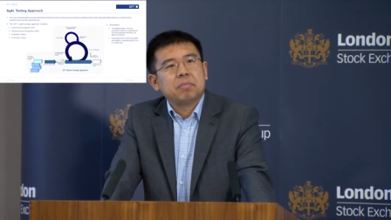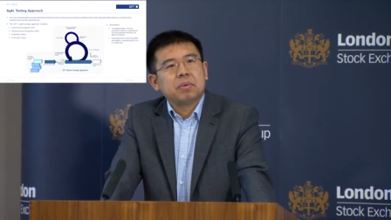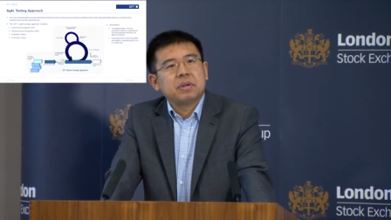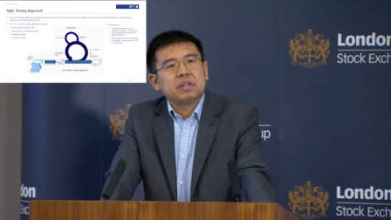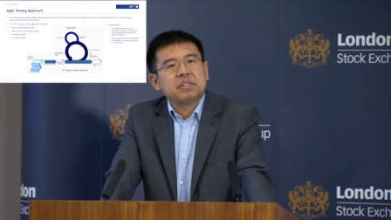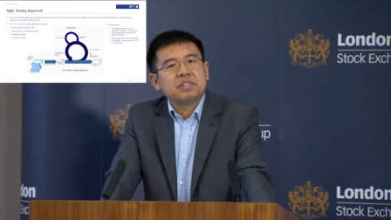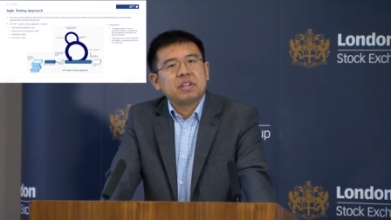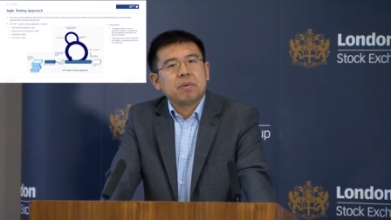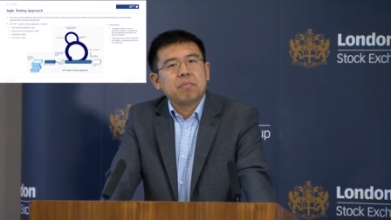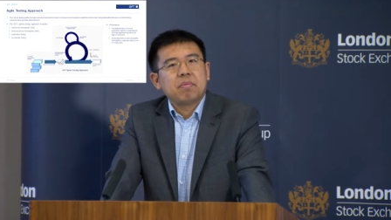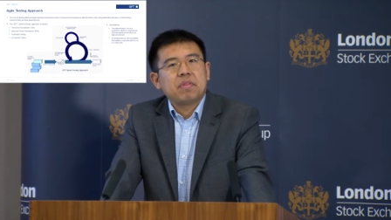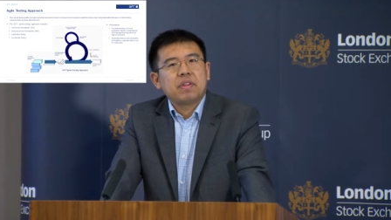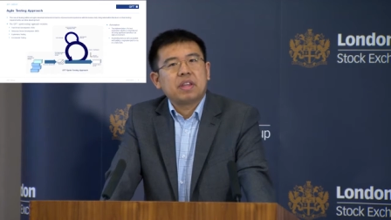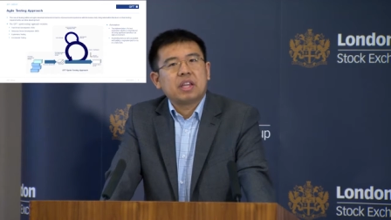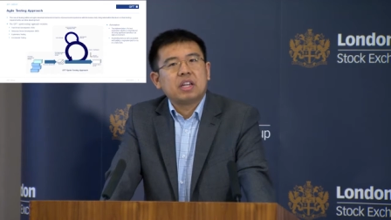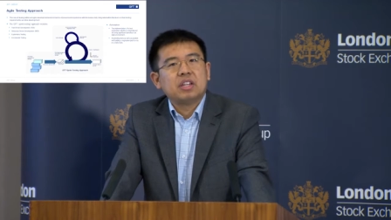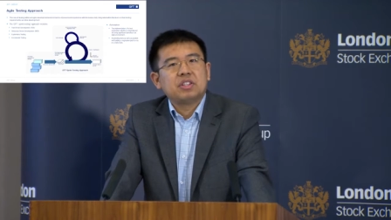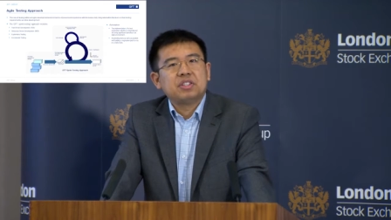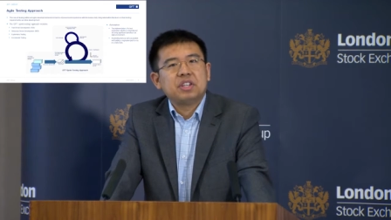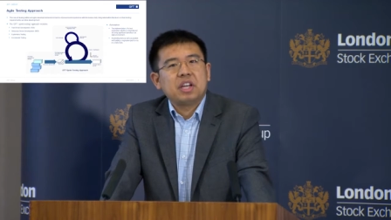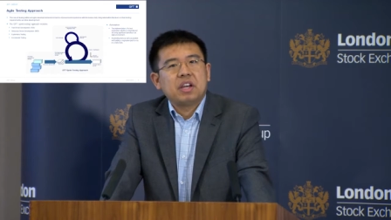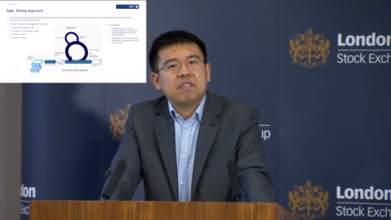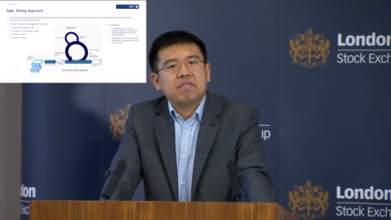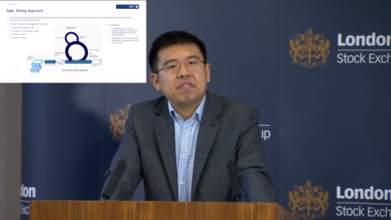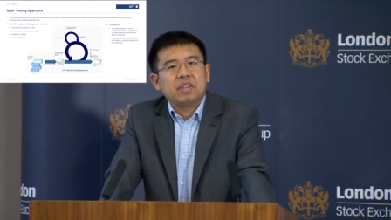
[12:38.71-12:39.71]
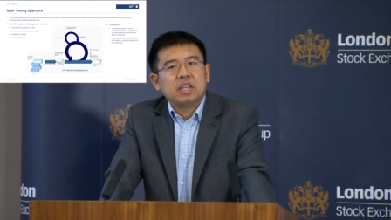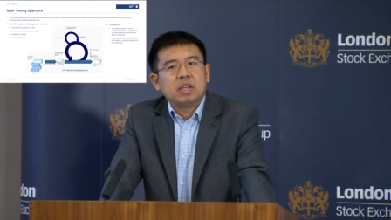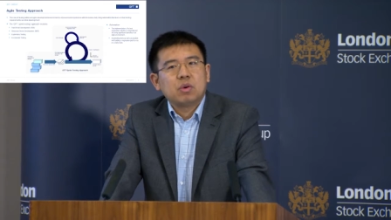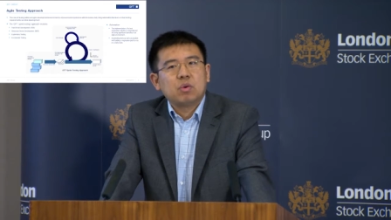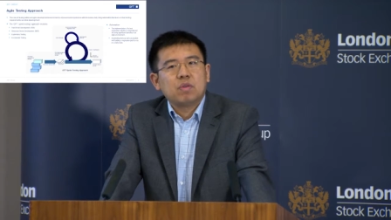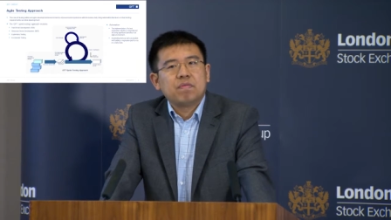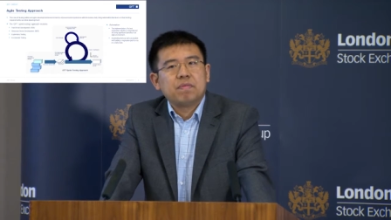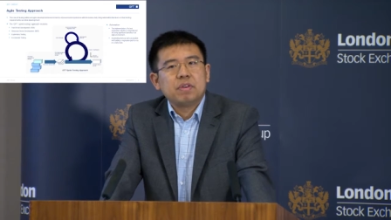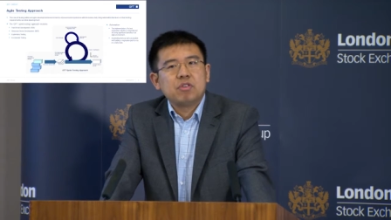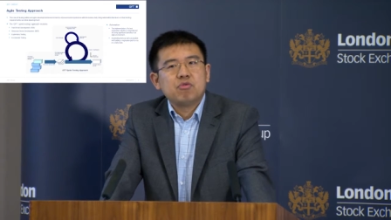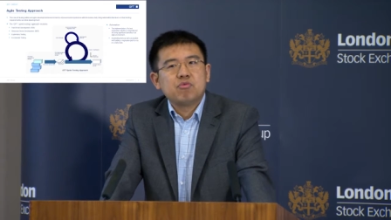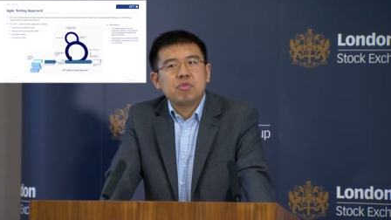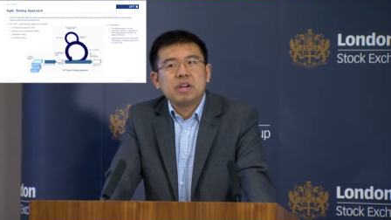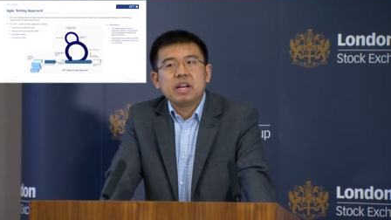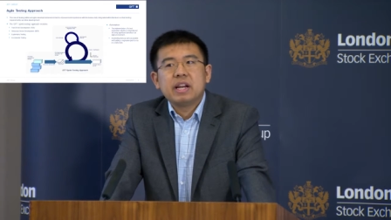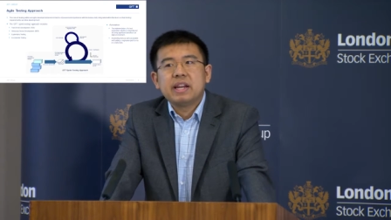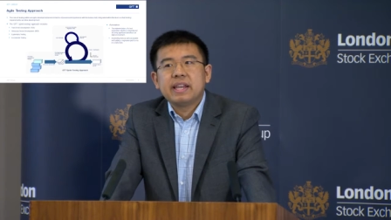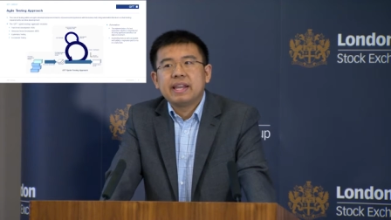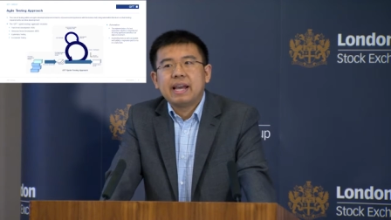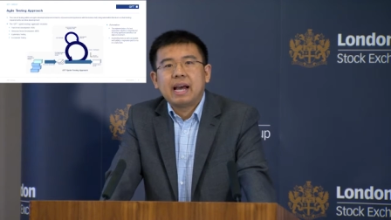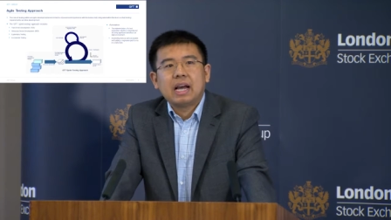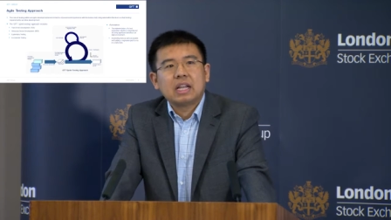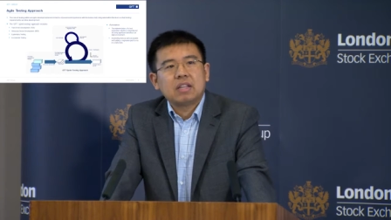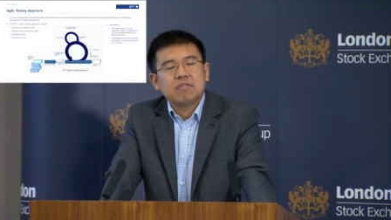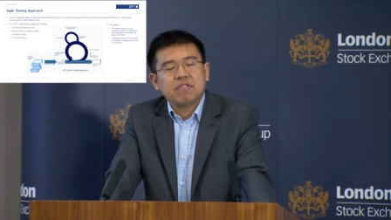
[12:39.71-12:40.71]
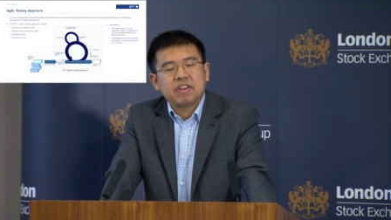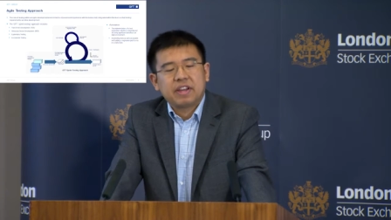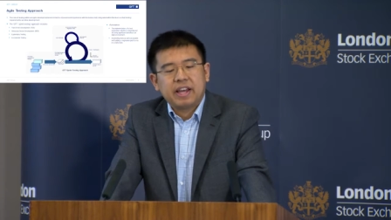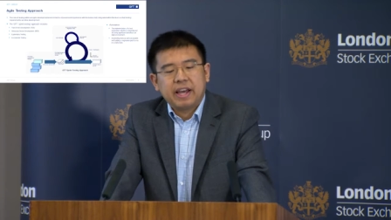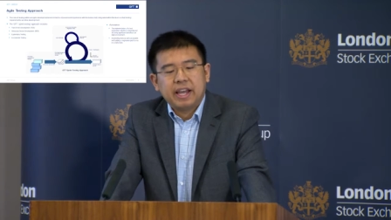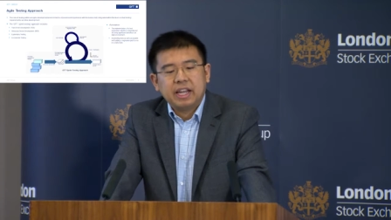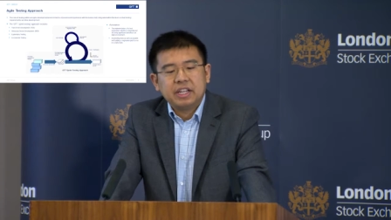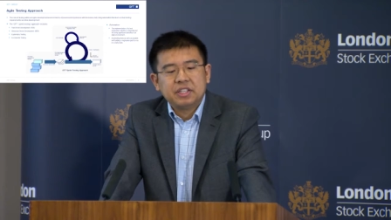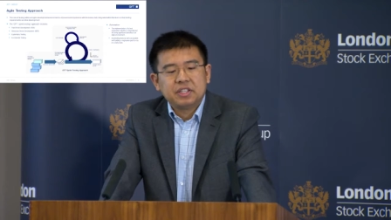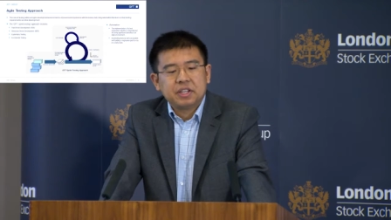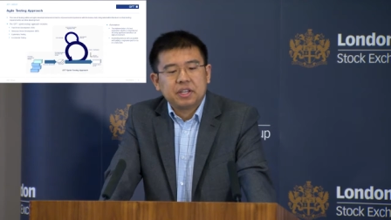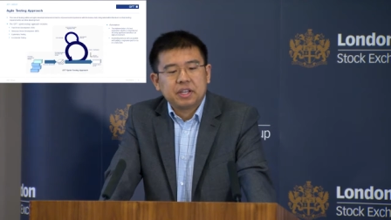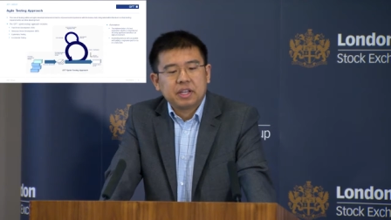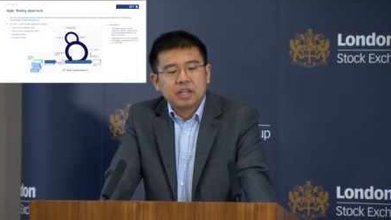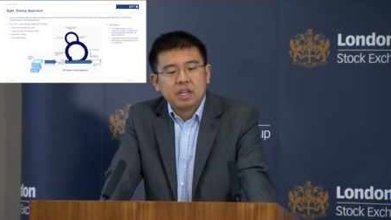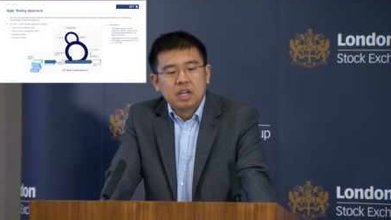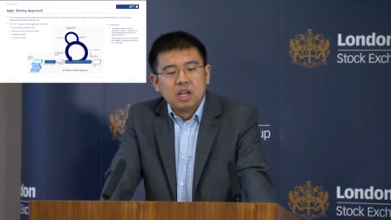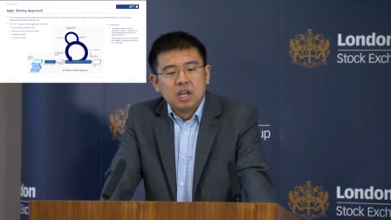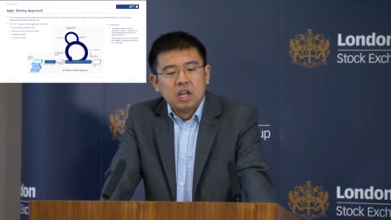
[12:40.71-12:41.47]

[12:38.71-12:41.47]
but it's something in G F T we've been really advocating.